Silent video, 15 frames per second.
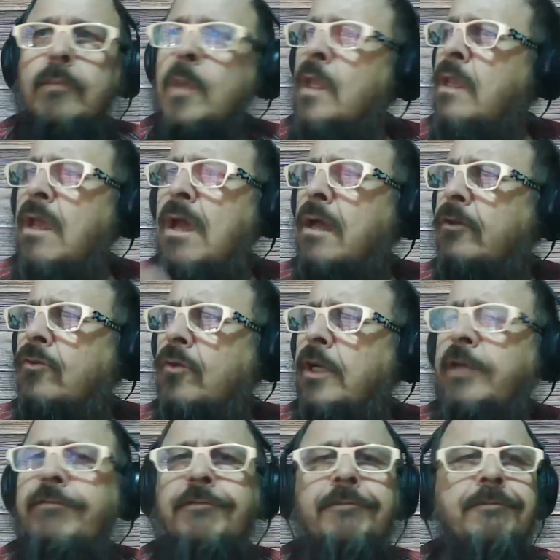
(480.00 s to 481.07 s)
yeah,
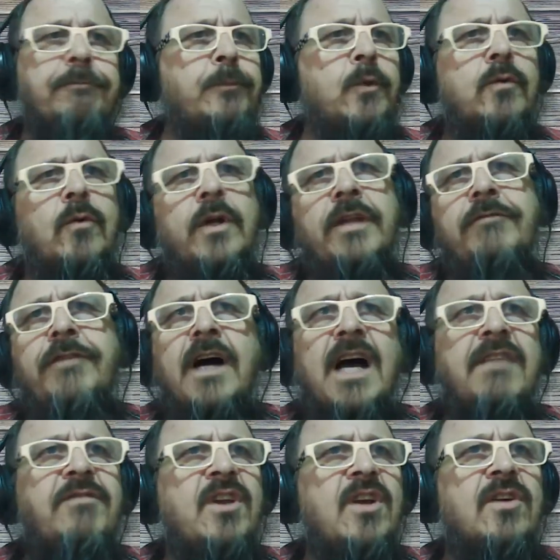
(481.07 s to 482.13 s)

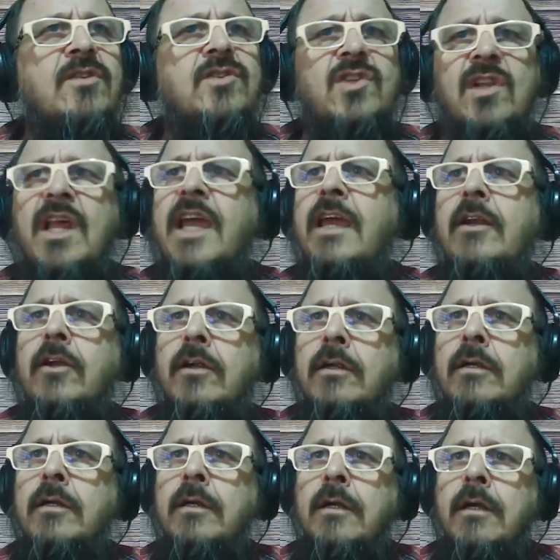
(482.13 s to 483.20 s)
25 years
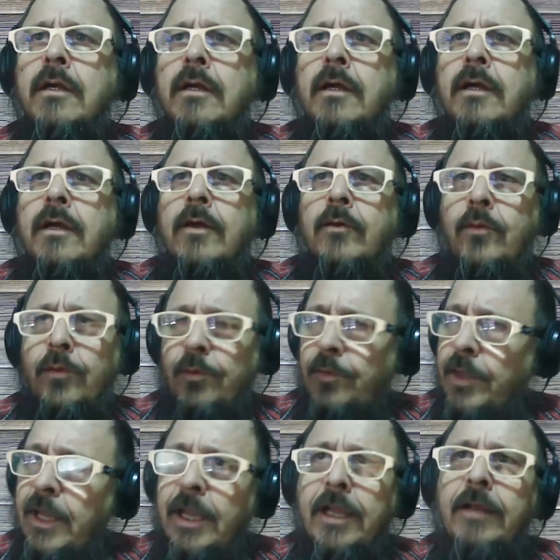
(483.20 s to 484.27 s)
later,
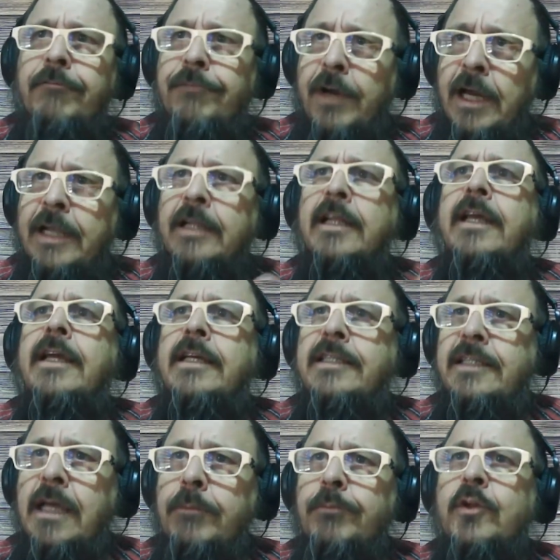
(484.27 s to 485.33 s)
they finally
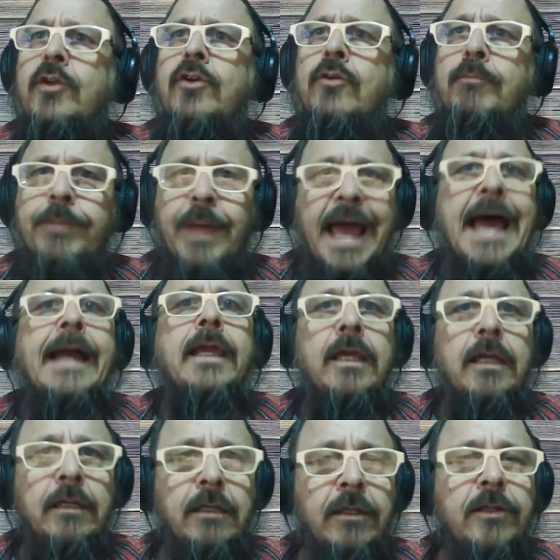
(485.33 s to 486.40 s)
accepted her back
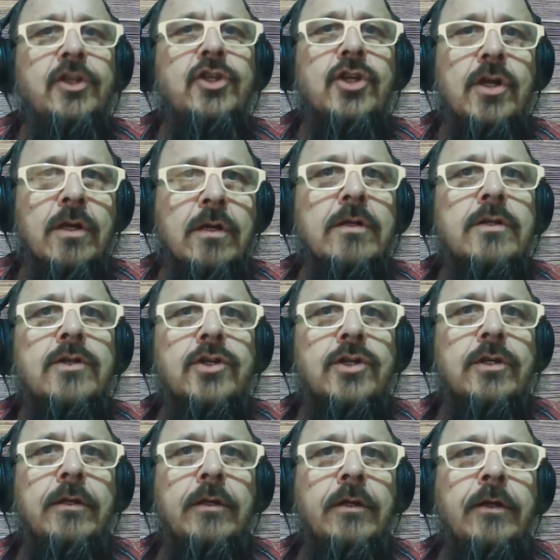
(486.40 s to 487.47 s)
into the church.
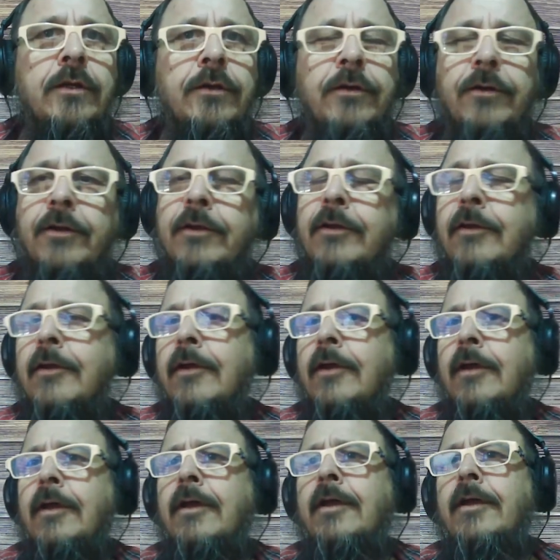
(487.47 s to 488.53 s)
And
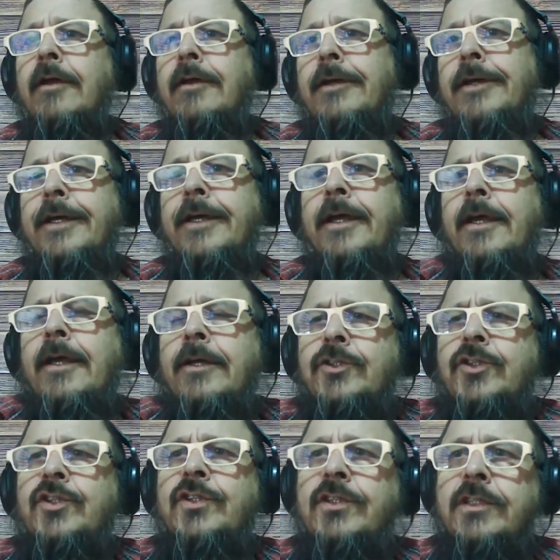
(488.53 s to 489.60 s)

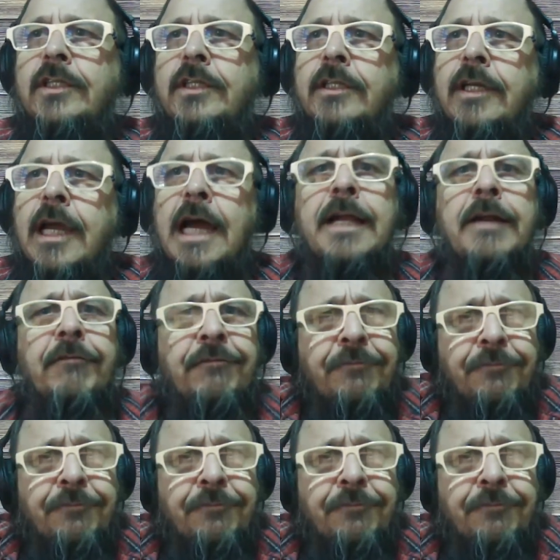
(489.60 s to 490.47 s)
it's kind of,